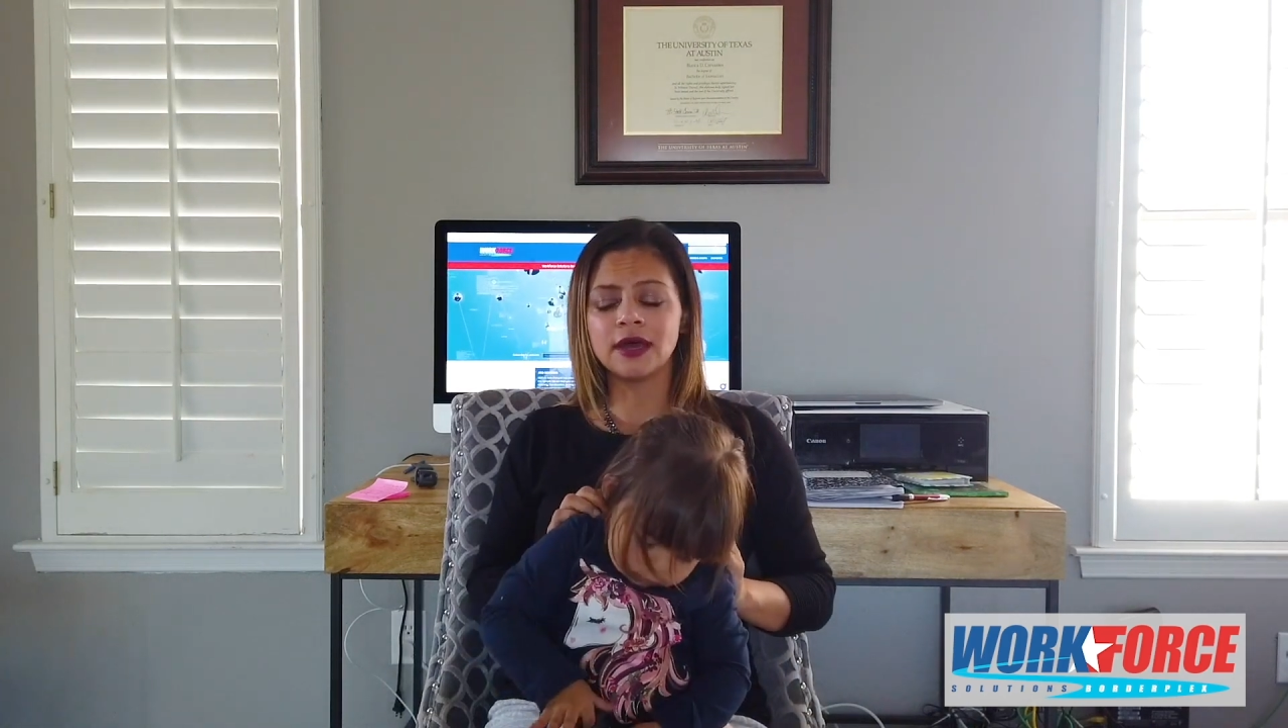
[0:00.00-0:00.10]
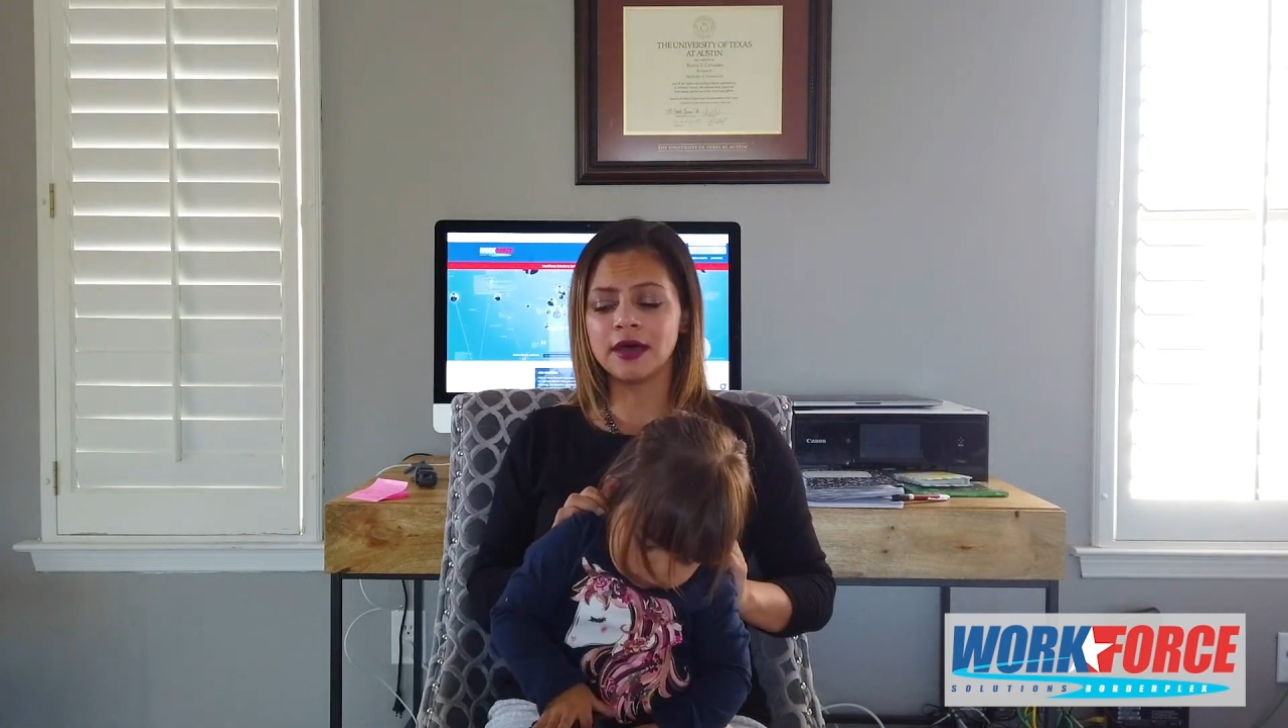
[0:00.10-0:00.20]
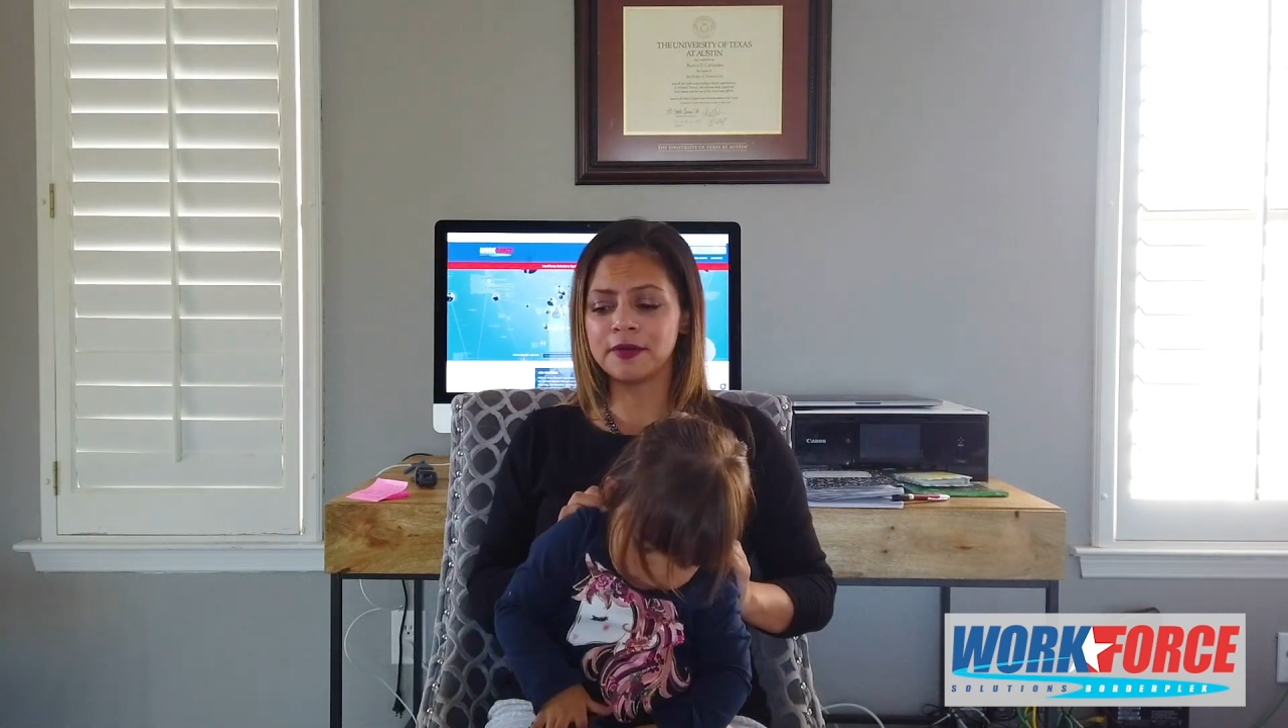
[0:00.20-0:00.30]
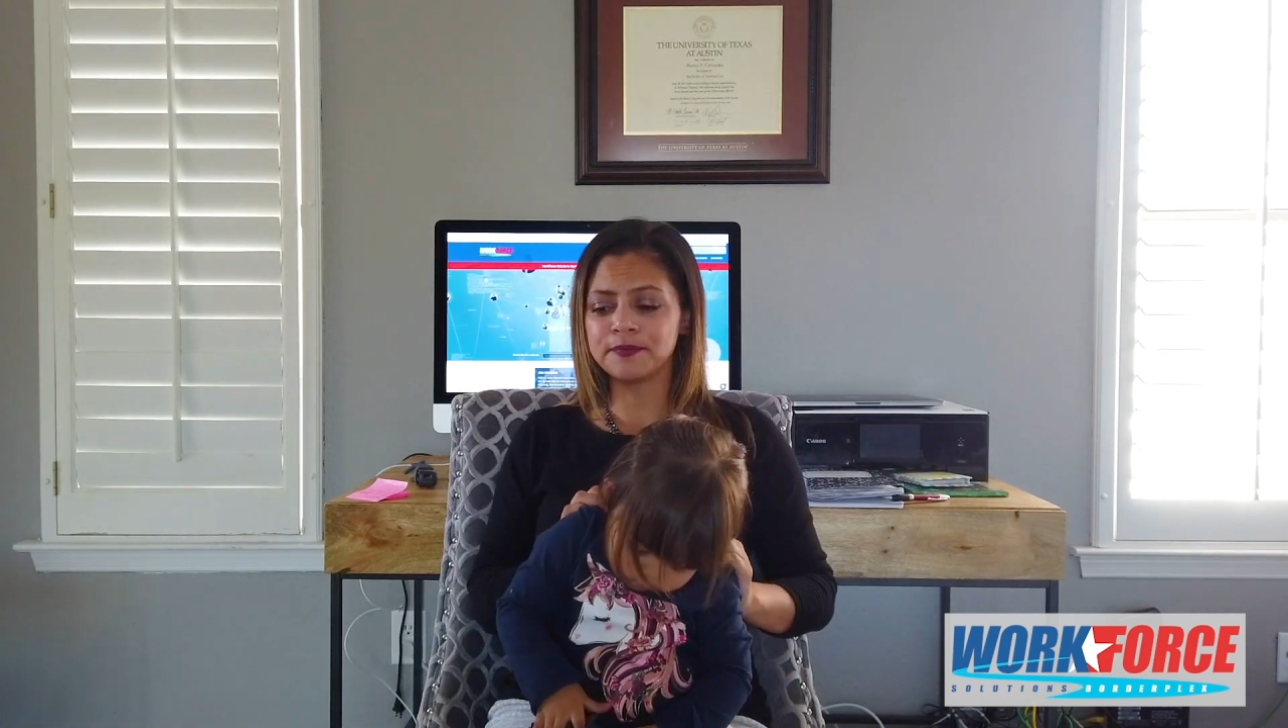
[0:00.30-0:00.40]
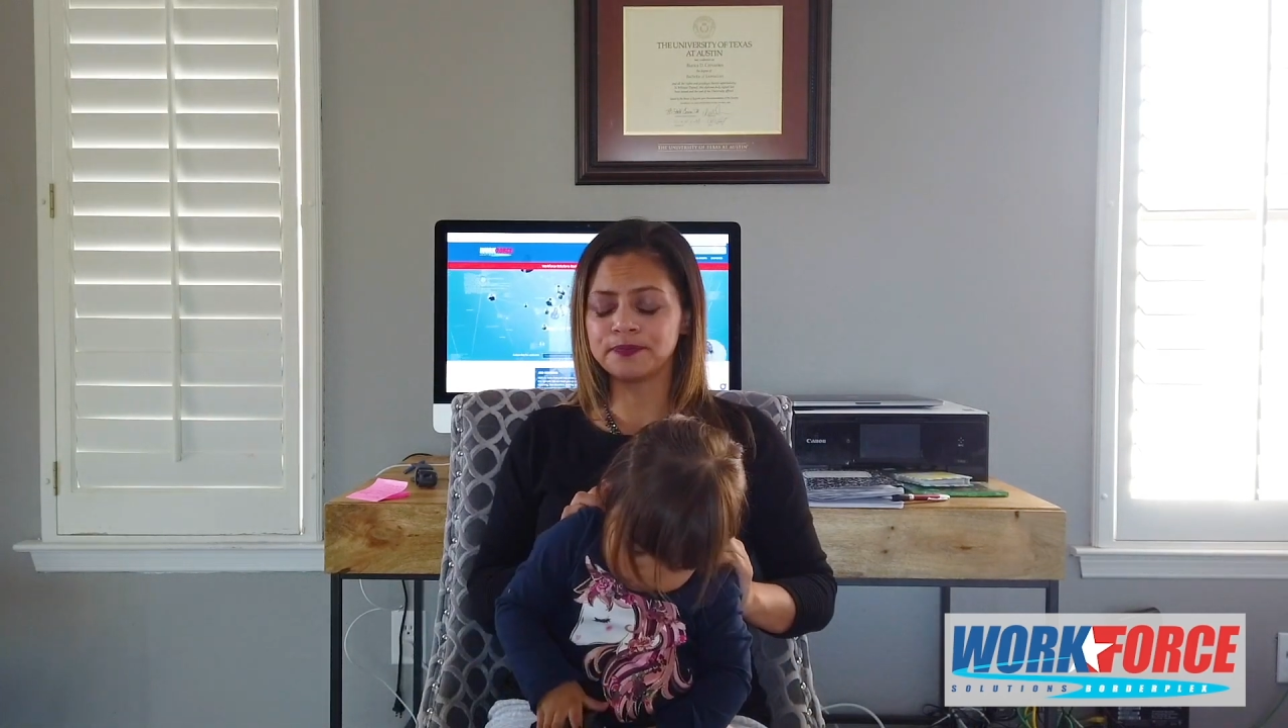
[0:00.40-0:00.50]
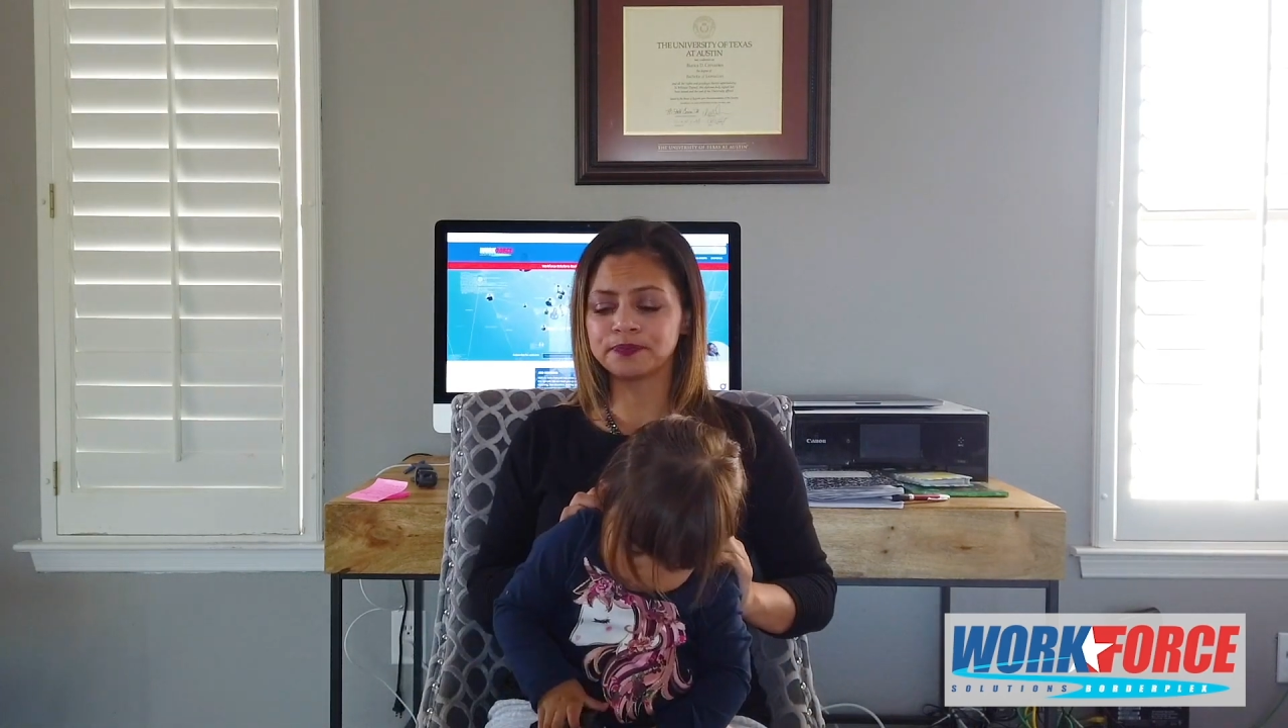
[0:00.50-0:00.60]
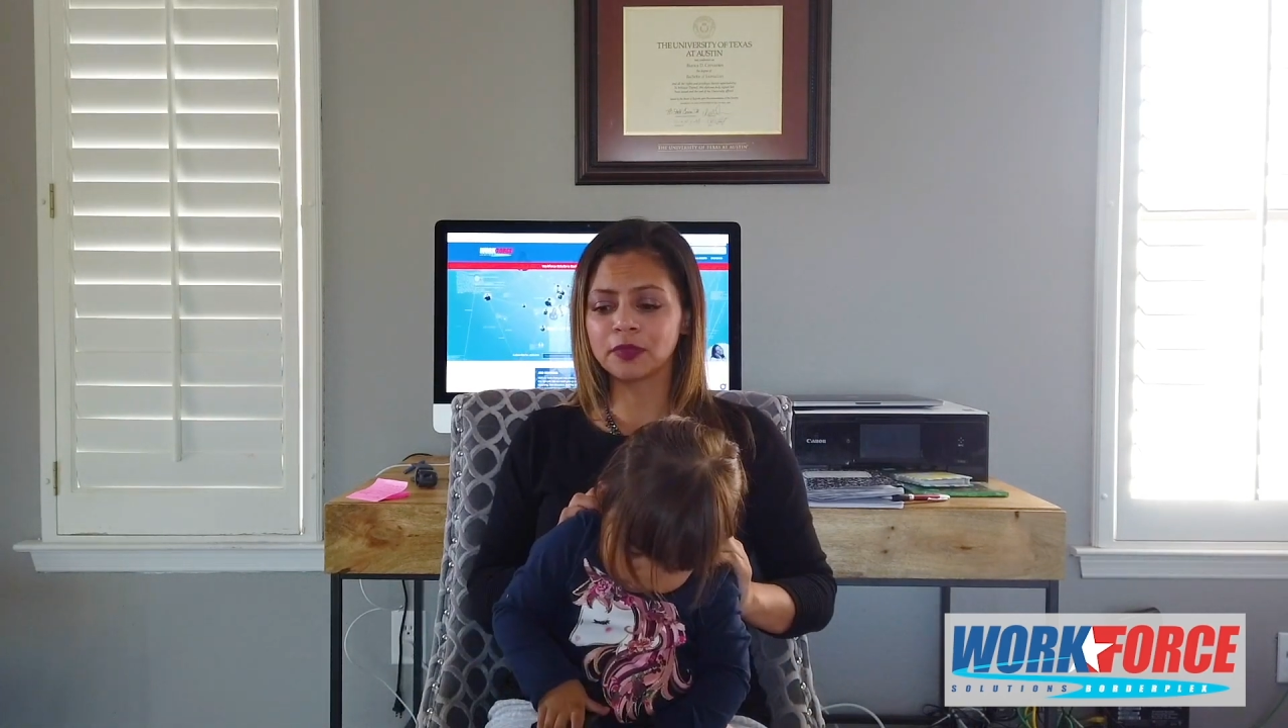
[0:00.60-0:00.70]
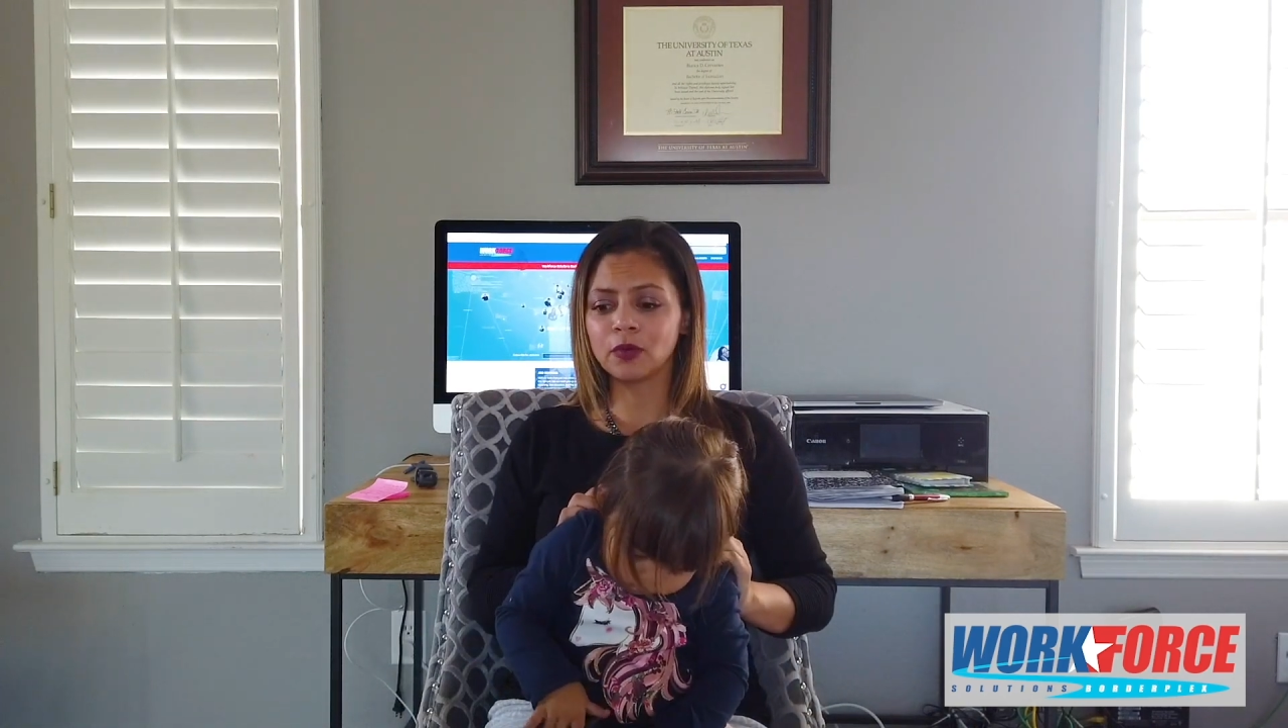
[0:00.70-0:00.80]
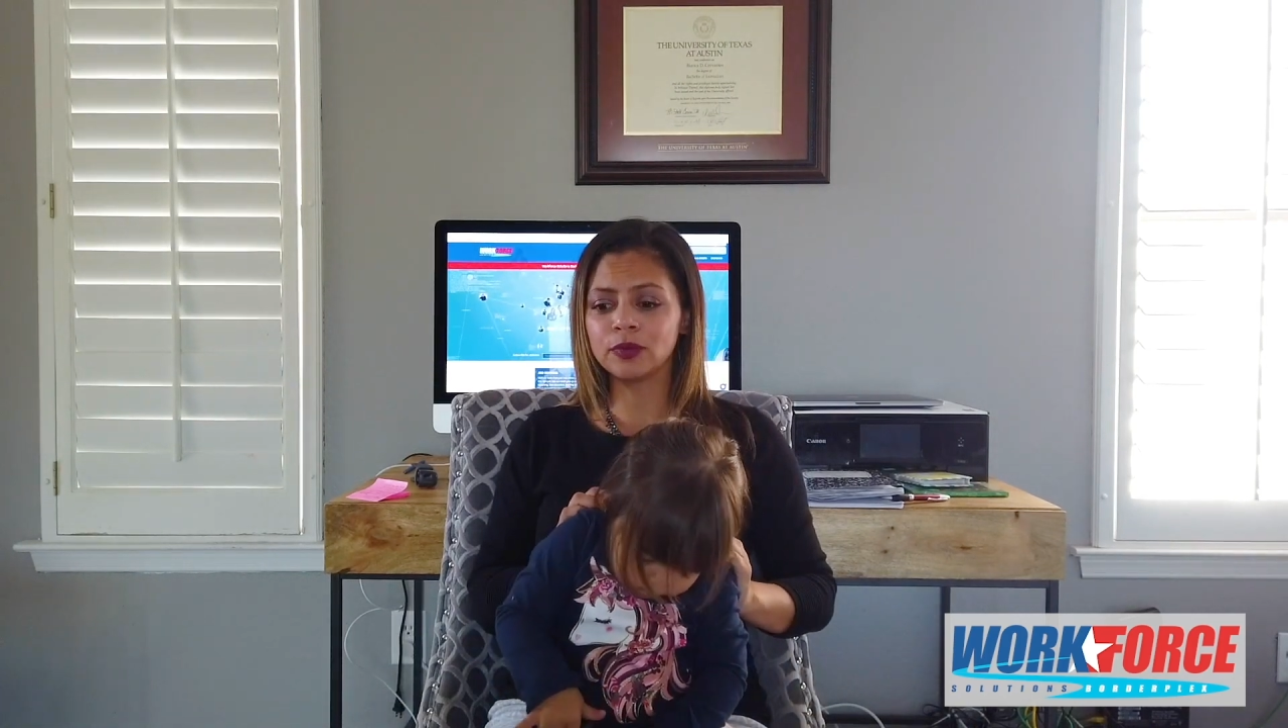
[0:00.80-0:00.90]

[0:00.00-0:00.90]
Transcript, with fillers: um,